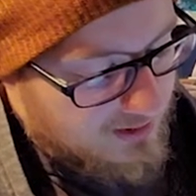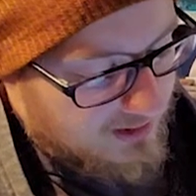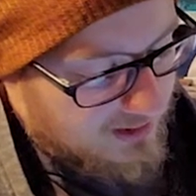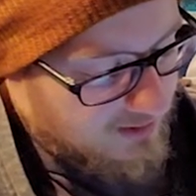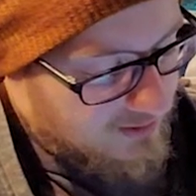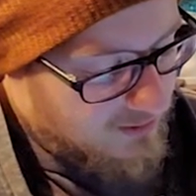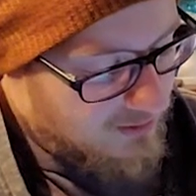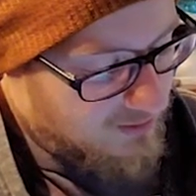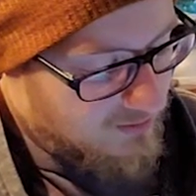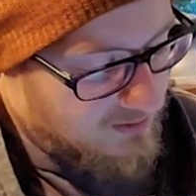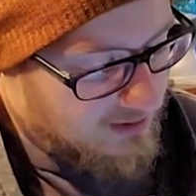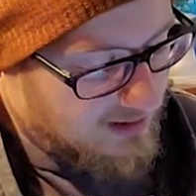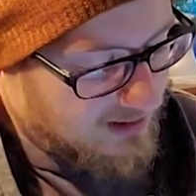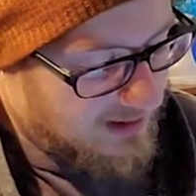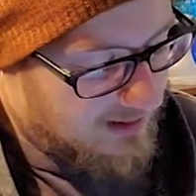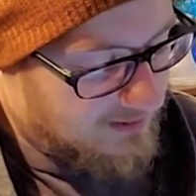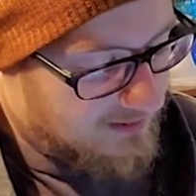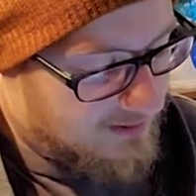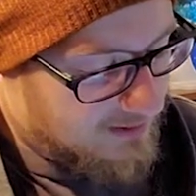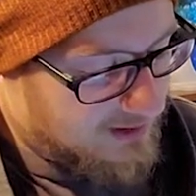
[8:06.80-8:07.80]
is you
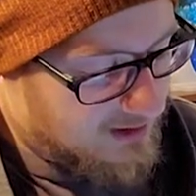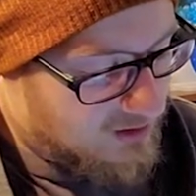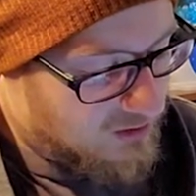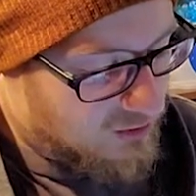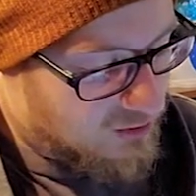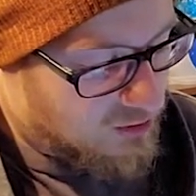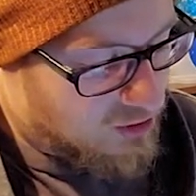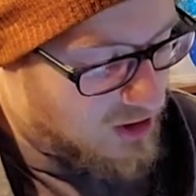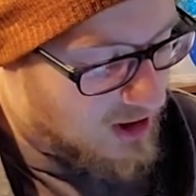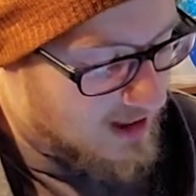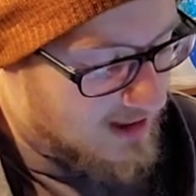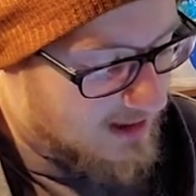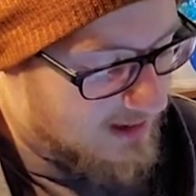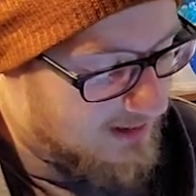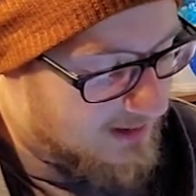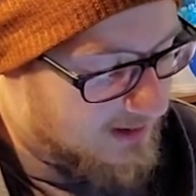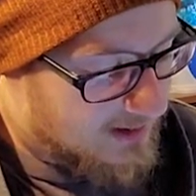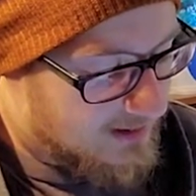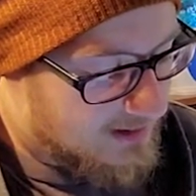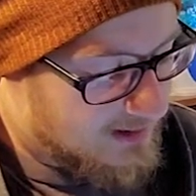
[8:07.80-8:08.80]
take this
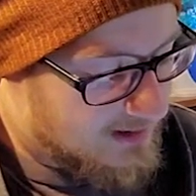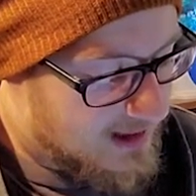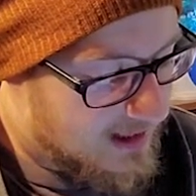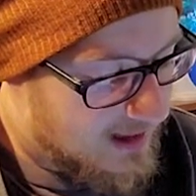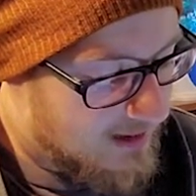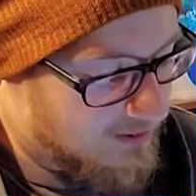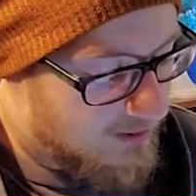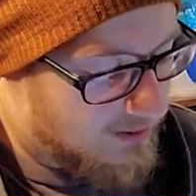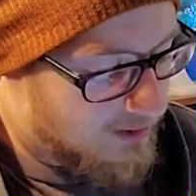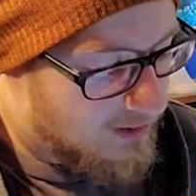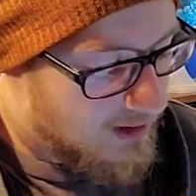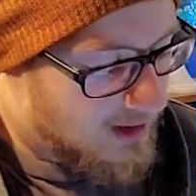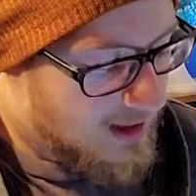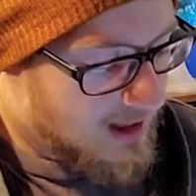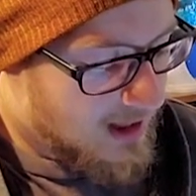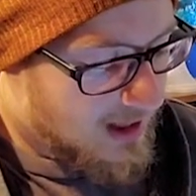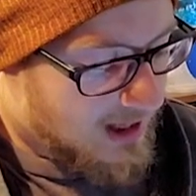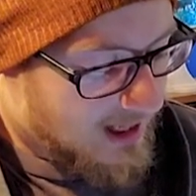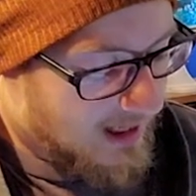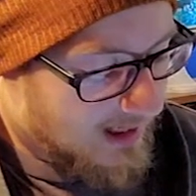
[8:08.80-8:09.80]
giant container
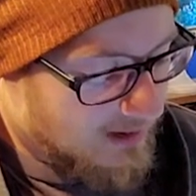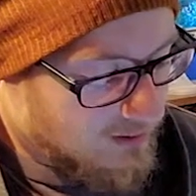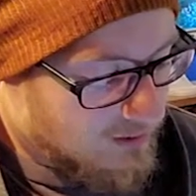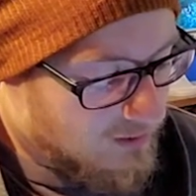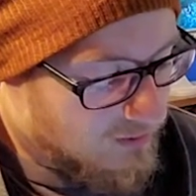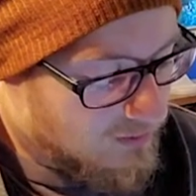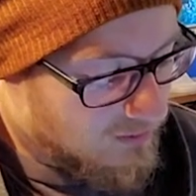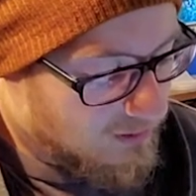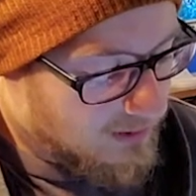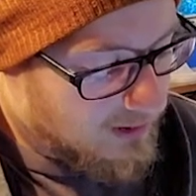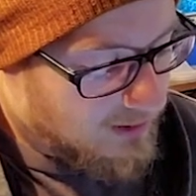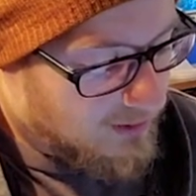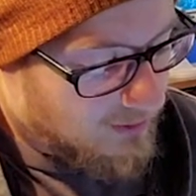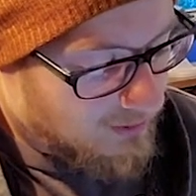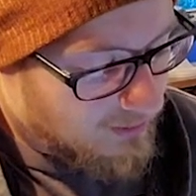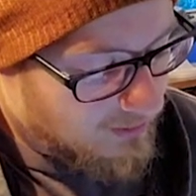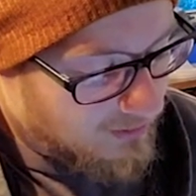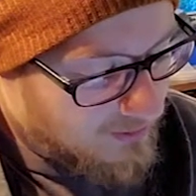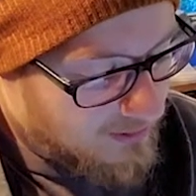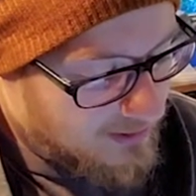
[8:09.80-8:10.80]
and you
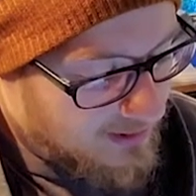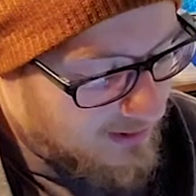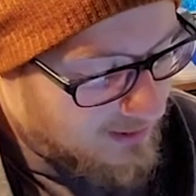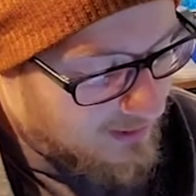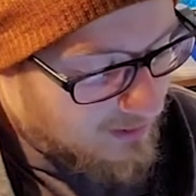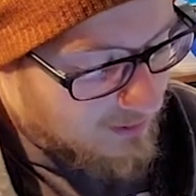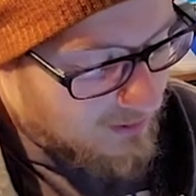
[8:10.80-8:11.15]
literally